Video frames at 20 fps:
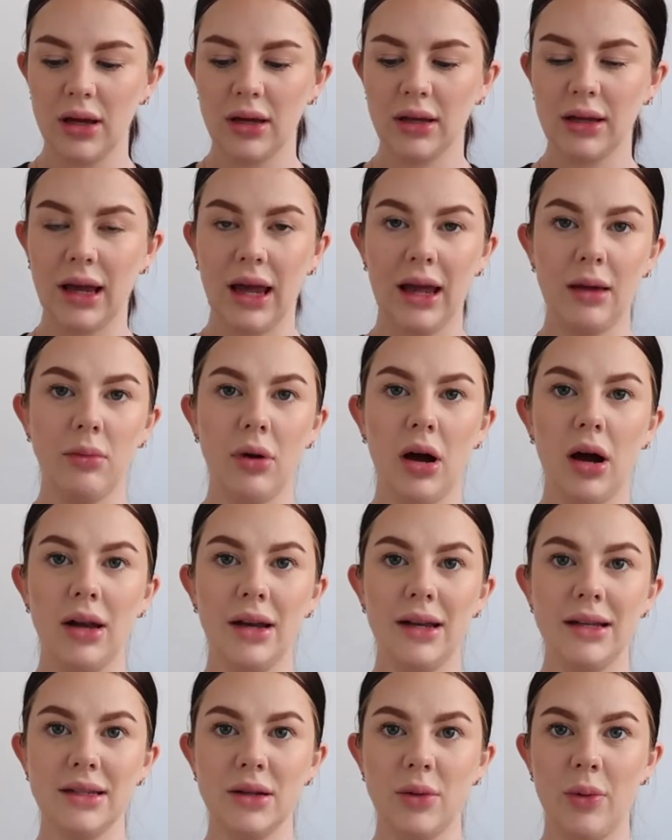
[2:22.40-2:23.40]
Kmart
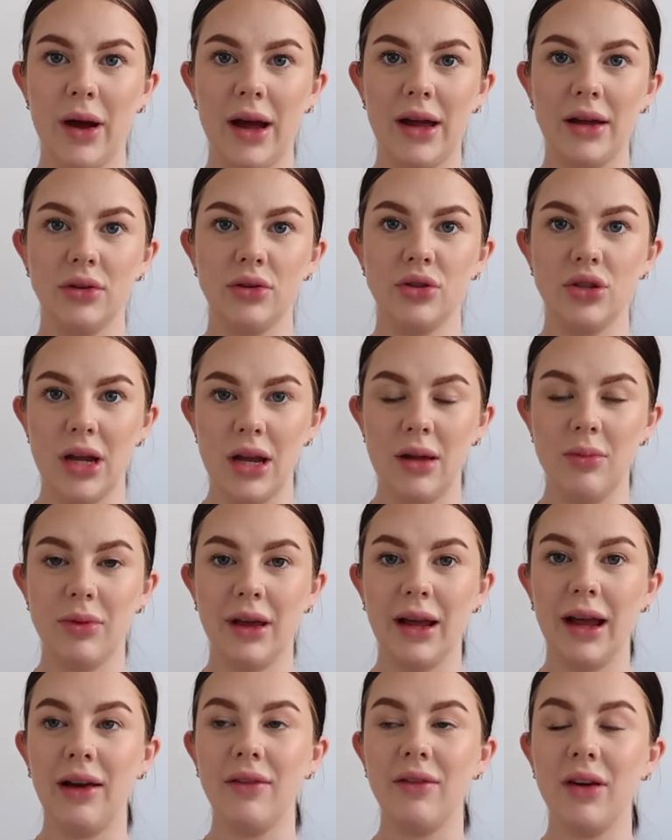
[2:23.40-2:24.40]
is quite cheap,
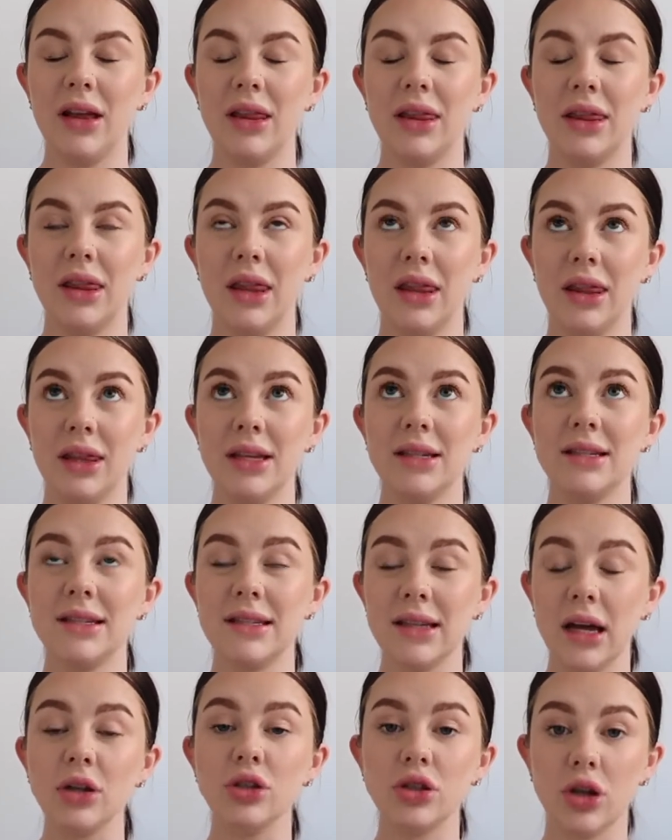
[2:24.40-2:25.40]
they have
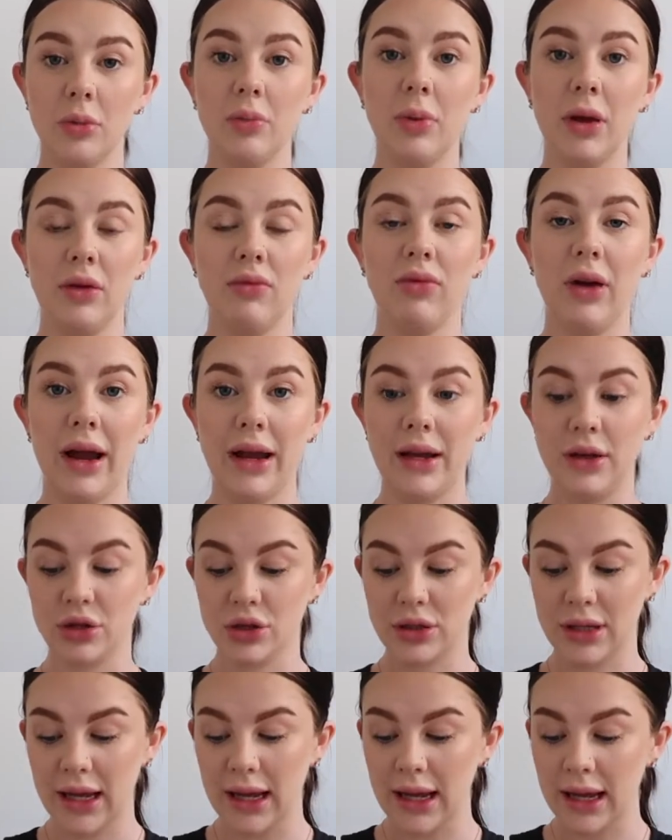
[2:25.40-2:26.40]
such a big
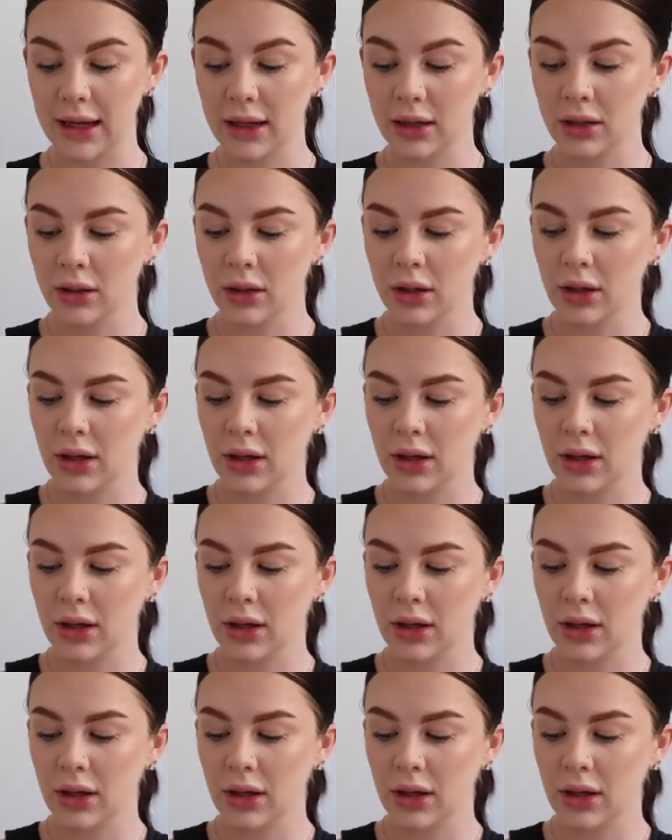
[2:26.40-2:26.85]
range there,